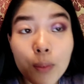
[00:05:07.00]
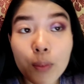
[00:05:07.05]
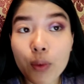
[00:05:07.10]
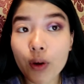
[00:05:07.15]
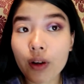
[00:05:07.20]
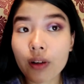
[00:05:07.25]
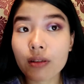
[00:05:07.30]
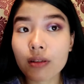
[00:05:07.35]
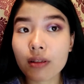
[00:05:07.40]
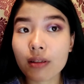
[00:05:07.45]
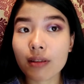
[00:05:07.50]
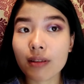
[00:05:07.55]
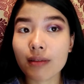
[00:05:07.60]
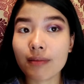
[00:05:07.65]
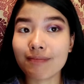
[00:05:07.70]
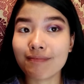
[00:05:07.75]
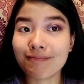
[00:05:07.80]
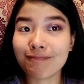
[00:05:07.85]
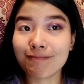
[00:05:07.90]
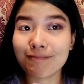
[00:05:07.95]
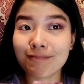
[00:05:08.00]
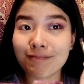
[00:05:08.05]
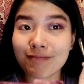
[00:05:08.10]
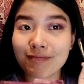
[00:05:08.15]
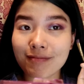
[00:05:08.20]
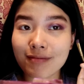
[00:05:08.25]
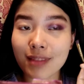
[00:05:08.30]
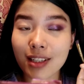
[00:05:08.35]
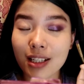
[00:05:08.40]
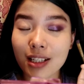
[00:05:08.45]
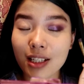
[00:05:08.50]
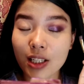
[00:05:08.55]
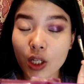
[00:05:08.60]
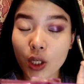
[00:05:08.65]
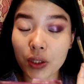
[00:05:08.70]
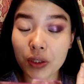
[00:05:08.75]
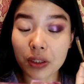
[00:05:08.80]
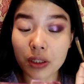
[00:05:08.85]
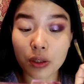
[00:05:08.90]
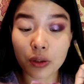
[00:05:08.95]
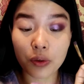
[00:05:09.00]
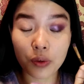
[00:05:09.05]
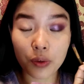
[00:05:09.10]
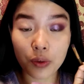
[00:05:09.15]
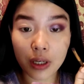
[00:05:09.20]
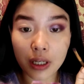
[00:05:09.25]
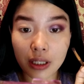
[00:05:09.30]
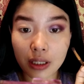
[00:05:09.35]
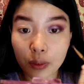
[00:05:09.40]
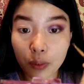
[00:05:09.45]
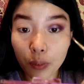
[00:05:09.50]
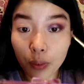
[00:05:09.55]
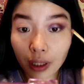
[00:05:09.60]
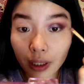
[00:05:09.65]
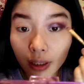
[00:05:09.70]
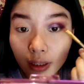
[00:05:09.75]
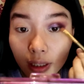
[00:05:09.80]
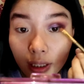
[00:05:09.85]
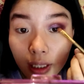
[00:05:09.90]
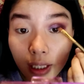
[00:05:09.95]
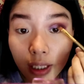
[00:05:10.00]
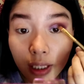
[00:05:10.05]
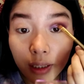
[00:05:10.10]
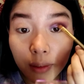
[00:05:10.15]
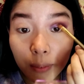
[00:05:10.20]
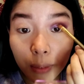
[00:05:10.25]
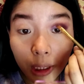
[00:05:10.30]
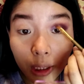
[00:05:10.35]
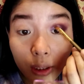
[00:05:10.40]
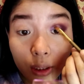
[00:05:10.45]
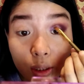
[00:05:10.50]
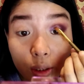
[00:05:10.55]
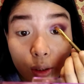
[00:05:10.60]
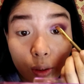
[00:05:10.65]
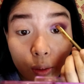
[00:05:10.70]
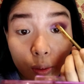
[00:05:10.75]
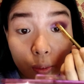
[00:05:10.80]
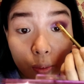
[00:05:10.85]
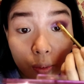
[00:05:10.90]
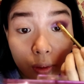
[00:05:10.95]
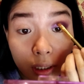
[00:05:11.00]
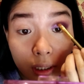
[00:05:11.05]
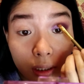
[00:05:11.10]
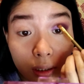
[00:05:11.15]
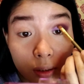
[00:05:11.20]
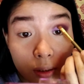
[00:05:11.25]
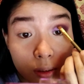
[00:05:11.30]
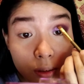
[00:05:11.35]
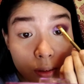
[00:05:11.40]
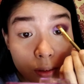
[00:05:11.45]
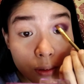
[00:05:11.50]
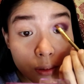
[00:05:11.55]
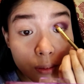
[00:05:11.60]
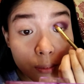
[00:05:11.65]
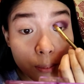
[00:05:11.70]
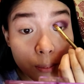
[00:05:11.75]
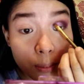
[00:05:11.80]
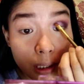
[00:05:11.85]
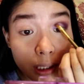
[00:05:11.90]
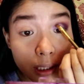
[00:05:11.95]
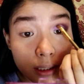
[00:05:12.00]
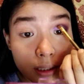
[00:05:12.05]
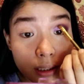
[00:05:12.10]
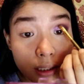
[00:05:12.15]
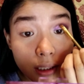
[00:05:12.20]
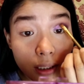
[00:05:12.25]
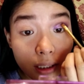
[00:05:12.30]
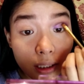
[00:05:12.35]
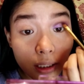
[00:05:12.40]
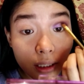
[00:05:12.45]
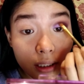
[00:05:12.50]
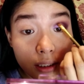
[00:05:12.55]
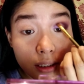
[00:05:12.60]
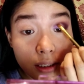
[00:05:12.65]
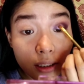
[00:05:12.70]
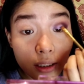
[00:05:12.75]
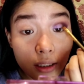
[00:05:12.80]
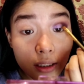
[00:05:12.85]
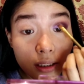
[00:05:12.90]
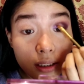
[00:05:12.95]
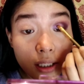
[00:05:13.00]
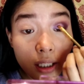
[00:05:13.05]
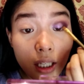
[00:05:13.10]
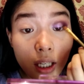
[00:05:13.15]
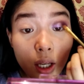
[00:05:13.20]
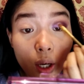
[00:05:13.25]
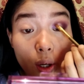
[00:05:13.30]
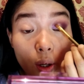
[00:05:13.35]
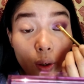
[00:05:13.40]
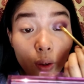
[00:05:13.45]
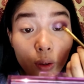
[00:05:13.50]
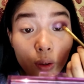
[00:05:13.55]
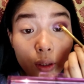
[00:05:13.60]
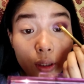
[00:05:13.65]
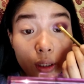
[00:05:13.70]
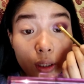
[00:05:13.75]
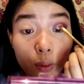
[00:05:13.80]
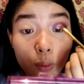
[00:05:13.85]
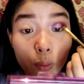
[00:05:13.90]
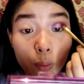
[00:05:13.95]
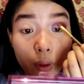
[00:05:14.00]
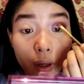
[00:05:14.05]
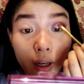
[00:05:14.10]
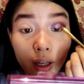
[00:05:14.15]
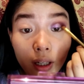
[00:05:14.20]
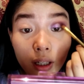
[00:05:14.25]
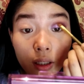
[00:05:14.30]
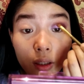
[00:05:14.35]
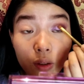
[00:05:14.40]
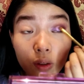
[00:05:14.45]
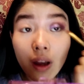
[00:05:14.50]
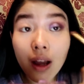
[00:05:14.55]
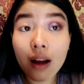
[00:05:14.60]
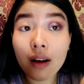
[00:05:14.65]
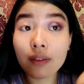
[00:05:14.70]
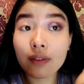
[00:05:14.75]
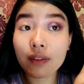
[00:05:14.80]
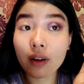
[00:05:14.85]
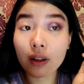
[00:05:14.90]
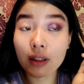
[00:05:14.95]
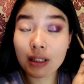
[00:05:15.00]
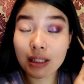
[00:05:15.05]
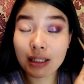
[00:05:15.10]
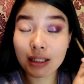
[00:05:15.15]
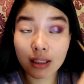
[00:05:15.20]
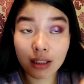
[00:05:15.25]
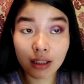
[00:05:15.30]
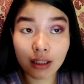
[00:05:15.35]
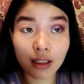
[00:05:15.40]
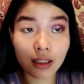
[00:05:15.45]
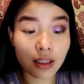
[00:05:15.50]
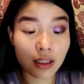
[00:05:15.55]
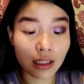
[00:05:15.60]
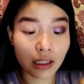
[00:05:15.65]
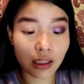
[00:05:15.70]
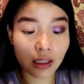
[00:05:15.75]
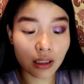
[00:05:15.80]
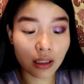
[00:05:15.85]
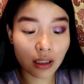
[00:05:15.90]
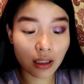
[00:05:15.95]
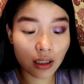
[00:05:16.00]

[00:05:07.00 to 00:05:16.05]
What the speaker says: brush does it really well because you need to place the glitters only where you have concealed it.